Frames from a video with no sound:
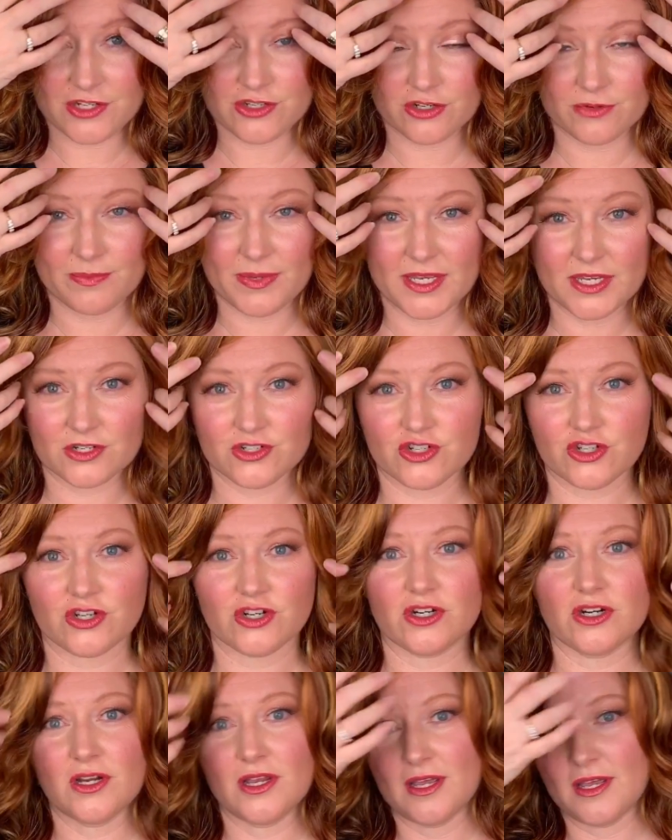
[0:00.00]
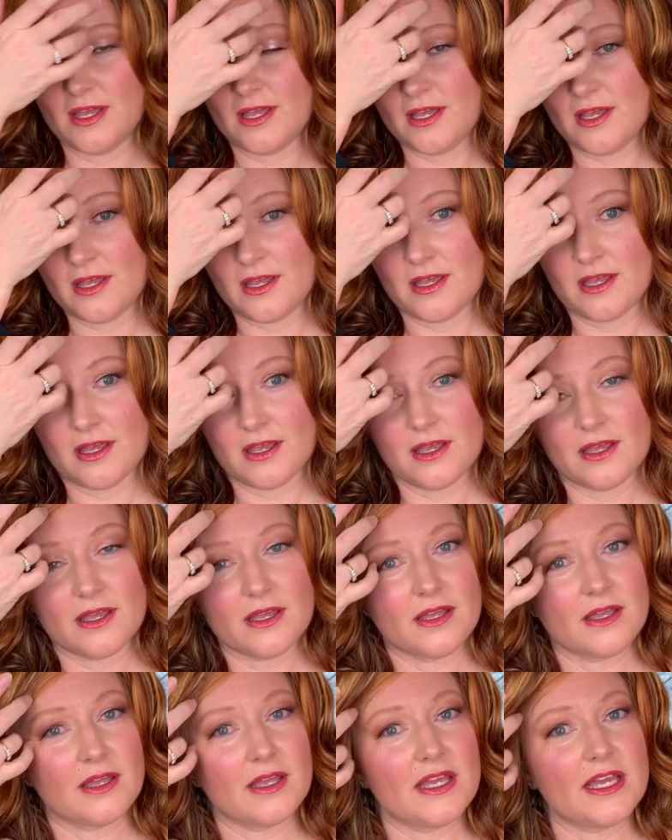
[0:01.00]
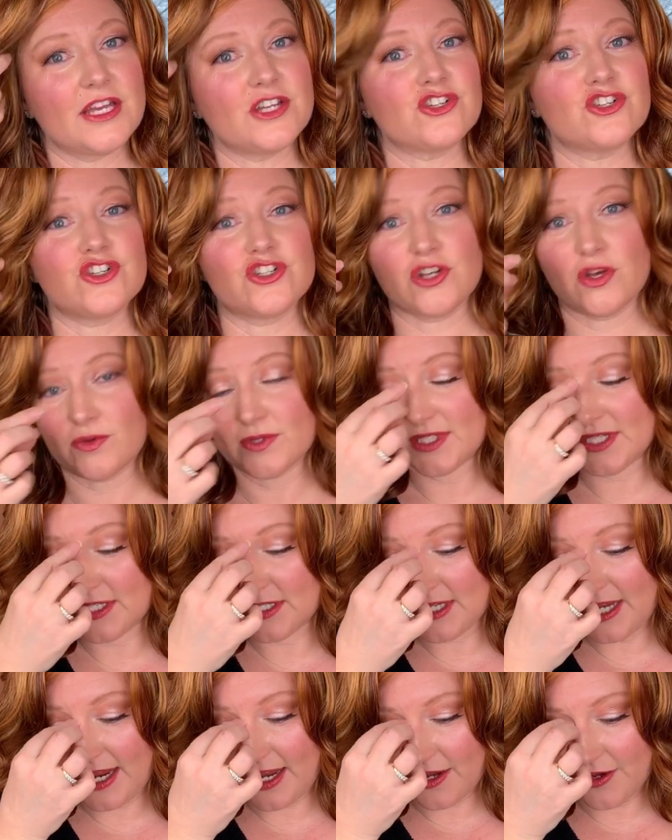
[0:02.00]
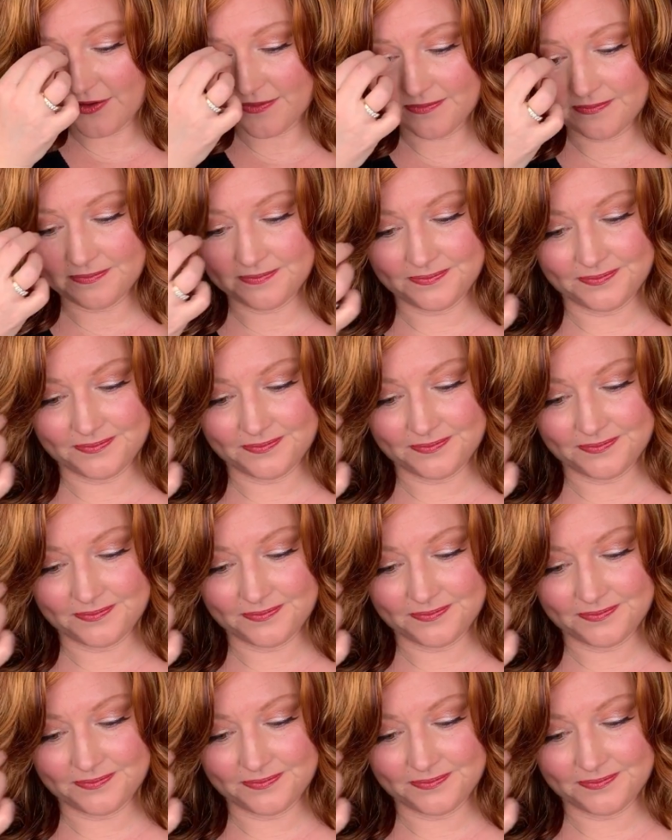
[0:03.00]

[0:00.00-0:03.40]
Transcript: picture, it shows it down.